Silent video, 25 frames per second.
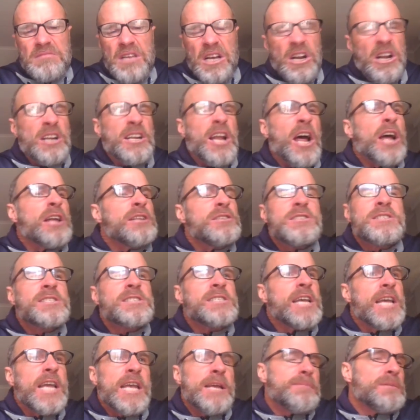And I don't
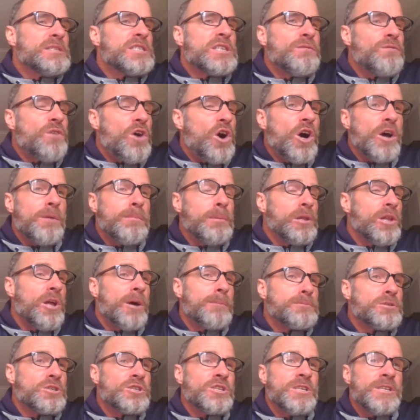see him as a viable
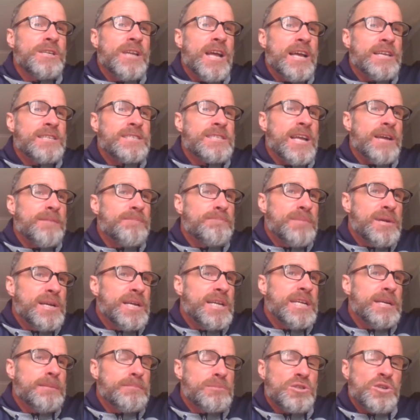option as that
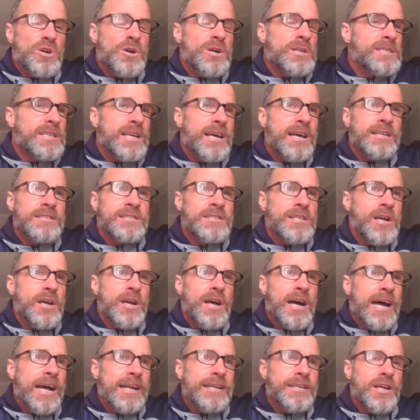medium-sized
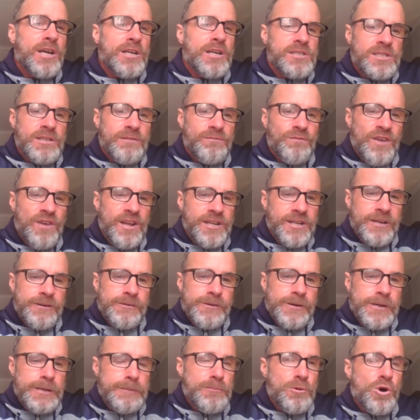hard-nosed
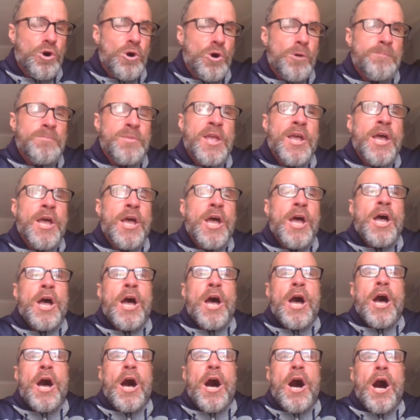defender anymore.
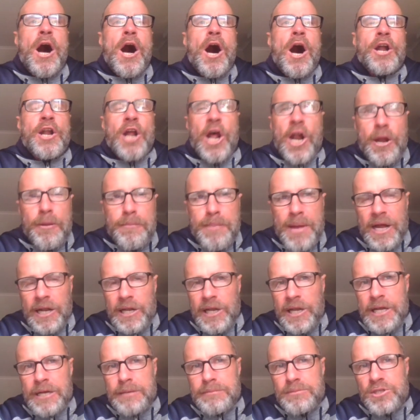I don't know
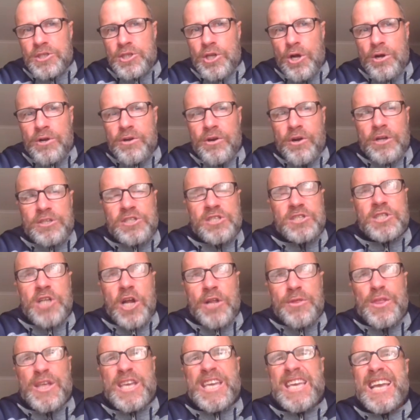about Liam Stocker. I just
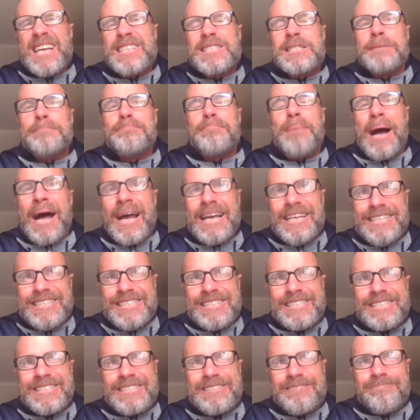don't think he has the
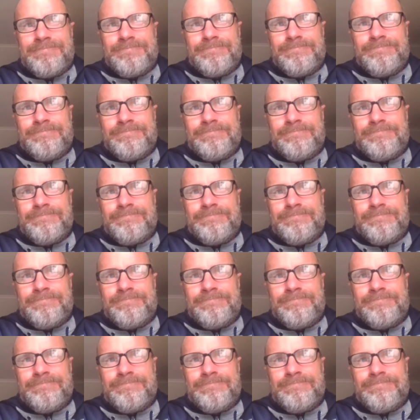pace.